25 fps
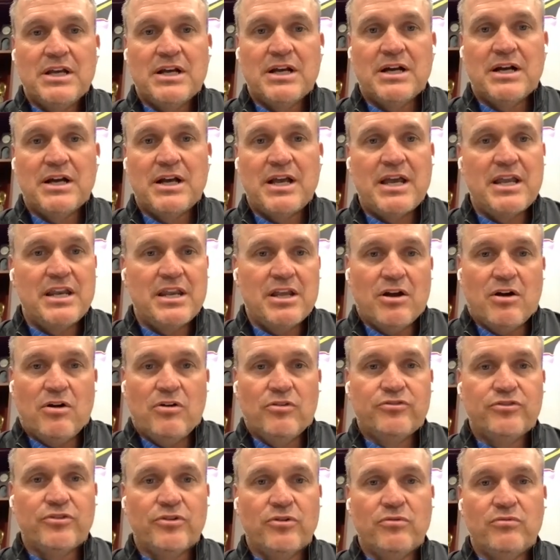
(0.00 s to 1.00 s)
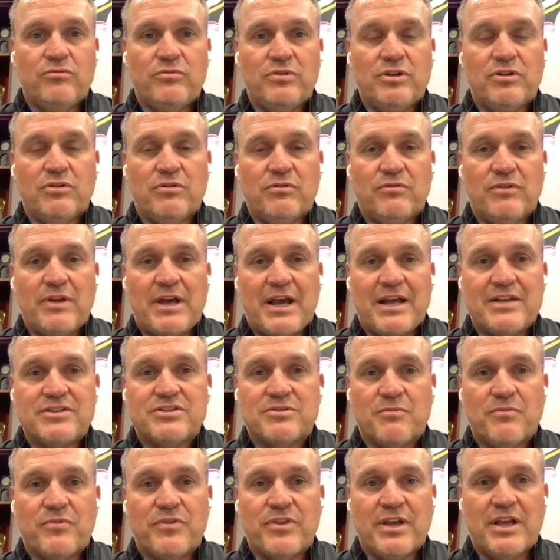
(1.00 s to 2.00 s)
And he also, you know, had
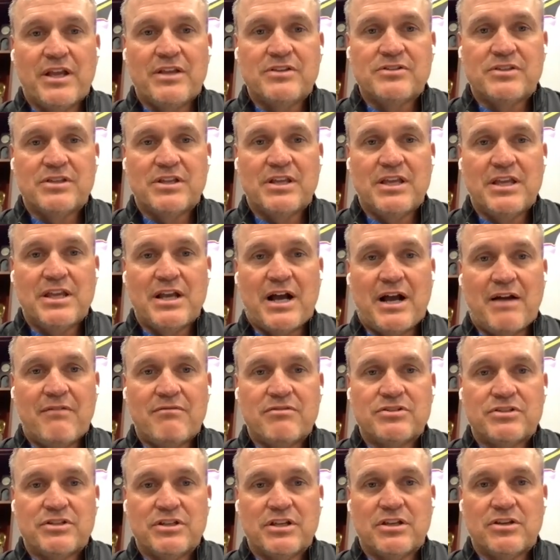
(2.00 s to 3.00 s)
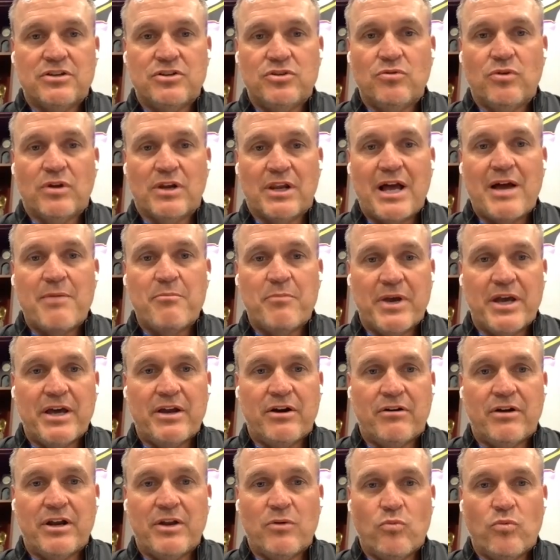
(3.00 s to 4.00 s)
some things that he obviously can do a lot
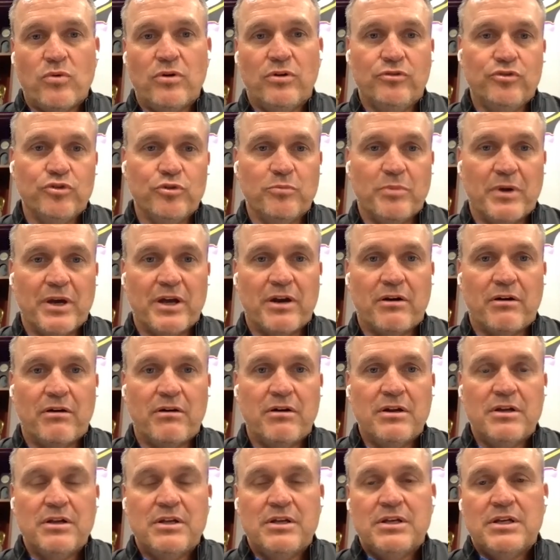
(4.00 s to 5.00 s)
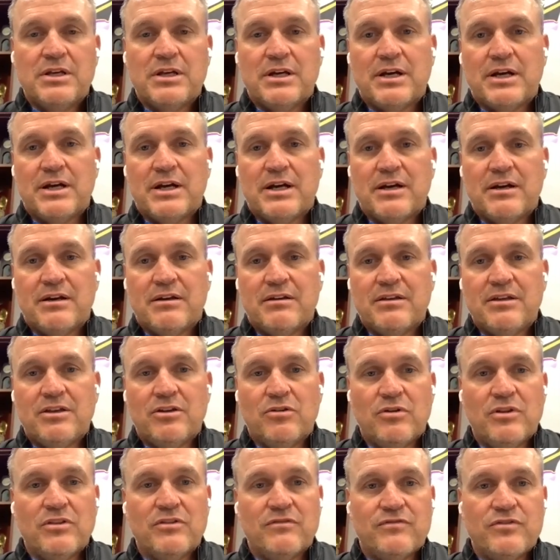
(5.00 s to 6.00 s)
better and will do better, you
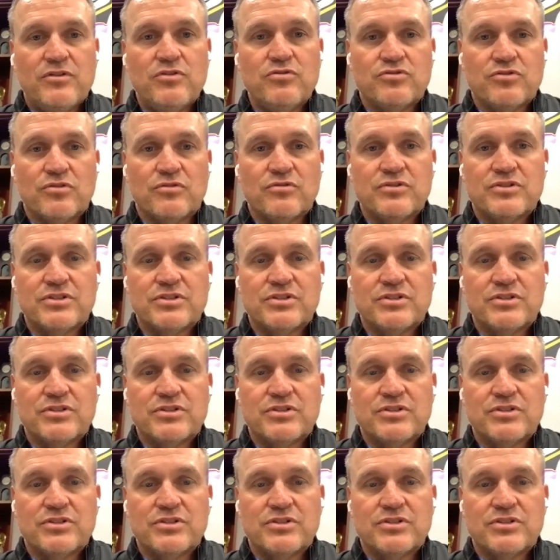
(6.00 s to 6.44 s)
know, in the future.